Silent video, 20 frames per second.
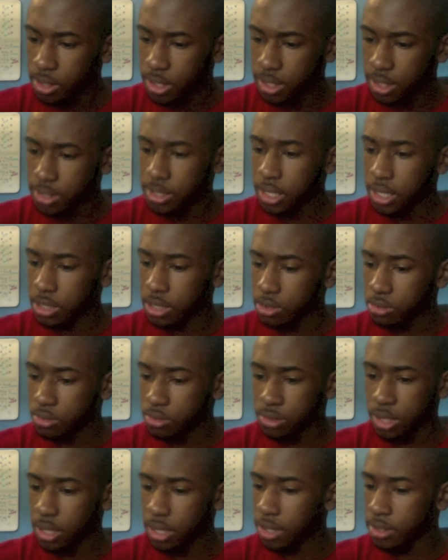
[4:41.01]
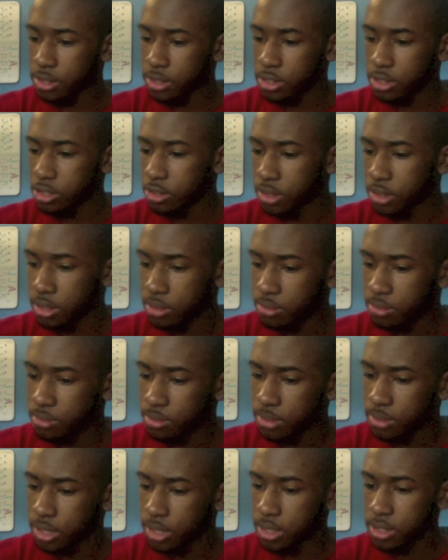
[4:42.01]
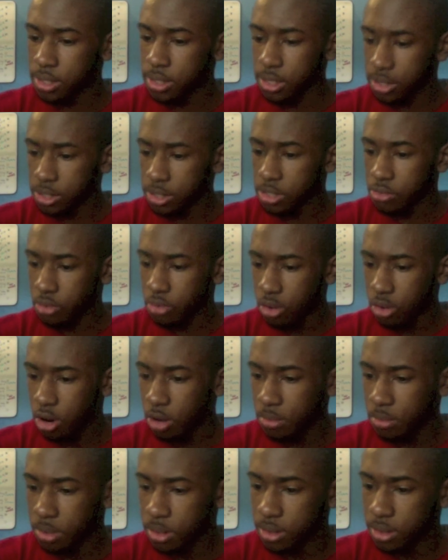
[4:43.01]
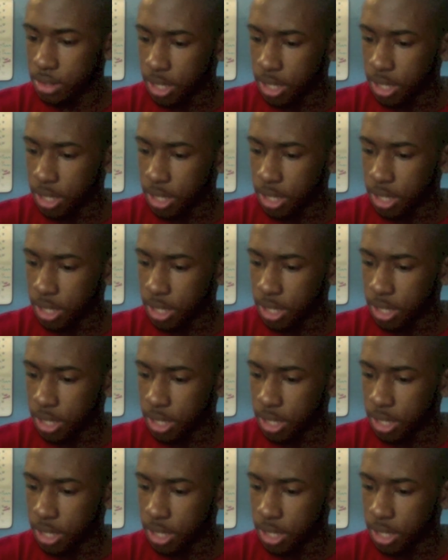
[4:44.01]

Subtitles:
Yes, that's all there is to it. Yes, this is a real hobby.